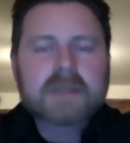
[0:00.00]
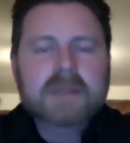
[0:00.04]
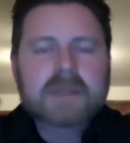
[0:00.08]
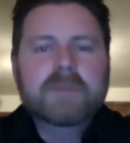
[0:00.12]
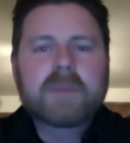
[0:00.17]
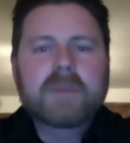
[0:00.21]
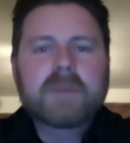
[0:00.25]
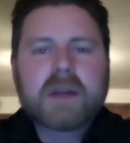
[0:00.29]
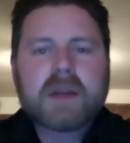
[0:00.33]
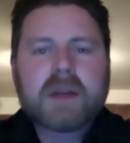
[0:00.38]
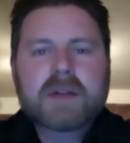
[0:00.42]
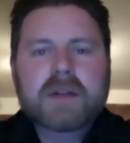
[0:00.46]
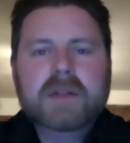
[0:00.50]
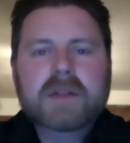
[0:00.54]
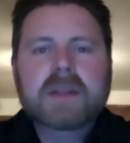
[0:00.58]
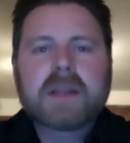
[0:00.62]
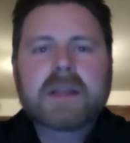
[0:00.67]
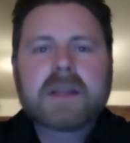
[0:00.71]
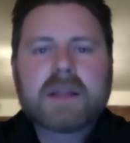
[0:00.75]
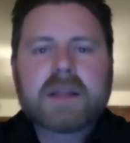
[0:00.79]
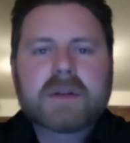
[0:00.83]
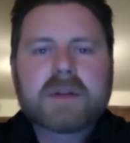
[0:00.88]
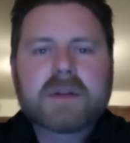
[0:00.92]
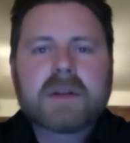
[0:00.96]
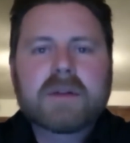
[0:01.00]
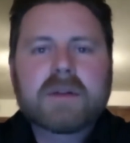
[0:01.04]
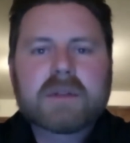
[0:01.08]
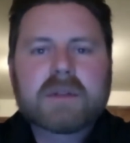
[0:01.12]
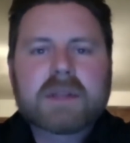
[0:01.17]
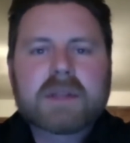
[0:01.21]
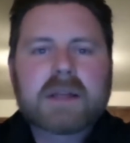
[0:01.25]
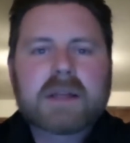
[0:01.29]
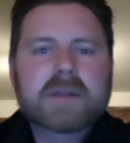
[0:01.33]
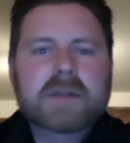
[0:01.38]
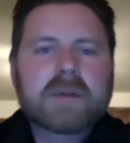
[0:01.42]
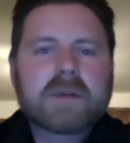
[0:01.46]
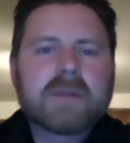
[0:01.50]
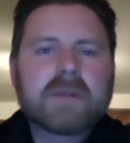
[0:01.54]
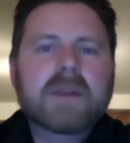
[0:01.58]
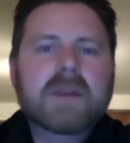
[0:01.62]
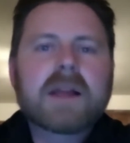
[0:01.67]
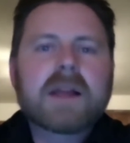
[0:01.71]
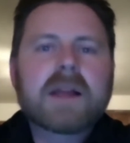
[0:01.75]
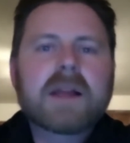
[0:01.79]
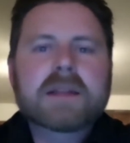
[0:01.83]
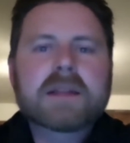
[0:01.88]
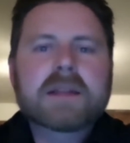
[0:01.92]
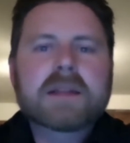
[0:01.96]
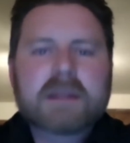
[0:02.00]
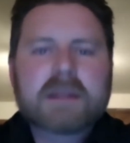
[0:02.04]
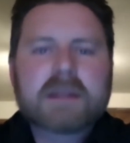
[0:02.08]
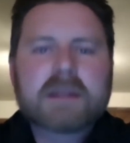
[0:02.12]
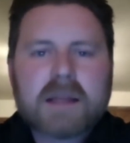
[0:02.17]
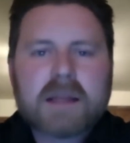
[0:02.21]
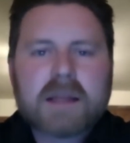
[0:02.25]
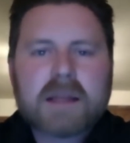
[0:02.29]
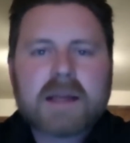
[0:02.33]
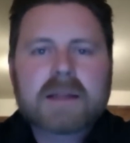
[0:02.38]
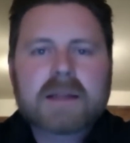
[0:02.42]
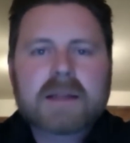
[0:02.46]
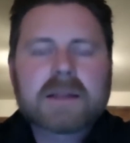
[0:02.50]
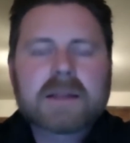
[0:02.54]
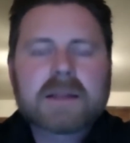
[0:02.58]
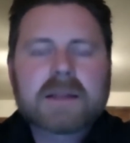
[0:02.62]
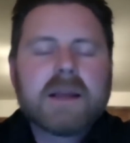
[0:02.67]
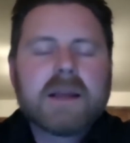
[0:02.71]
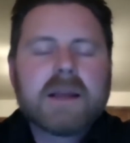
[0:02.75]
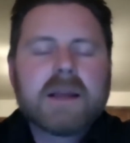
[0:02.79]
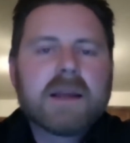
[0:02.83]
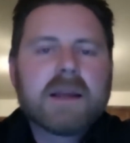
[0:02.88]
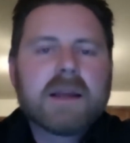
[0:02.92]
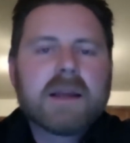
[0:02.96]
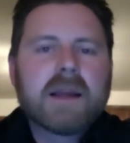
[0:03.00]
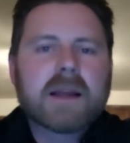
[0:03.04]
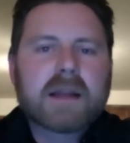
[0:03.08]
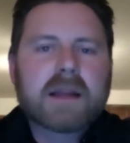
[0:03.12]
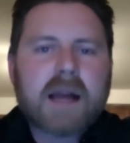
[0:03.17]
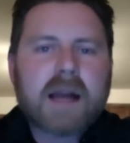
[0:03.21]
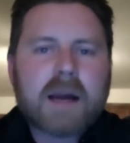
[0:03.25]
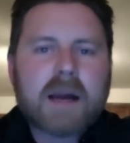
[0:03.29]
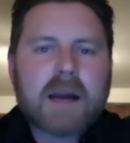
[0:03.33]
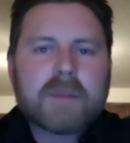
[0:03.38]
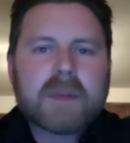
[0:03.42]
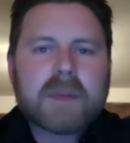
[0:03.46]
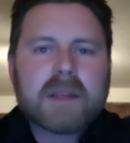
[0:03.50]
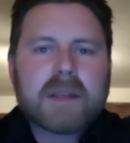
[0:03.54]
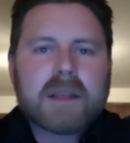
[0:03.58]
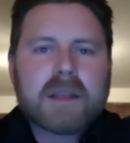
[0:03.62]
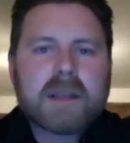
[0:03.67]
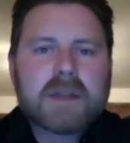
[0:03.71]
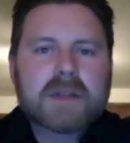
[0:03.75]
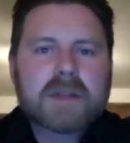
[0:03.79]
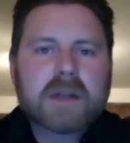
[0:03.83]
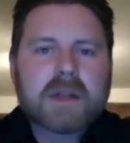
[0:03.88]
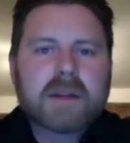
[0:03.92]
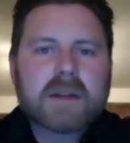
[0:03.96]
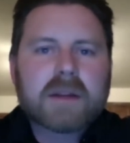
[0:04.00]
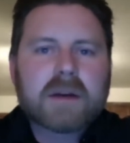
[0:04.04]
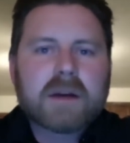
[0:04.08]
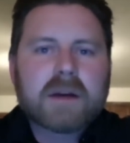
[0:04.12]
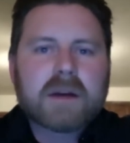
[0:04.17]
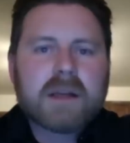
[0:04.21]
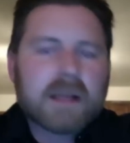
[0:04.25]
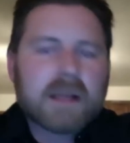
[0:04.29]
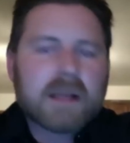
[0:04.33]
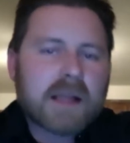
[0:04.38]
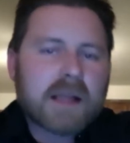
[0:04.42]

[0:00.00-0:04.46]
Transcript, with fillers: especially entry level techs. We have a lot of success at copying each other.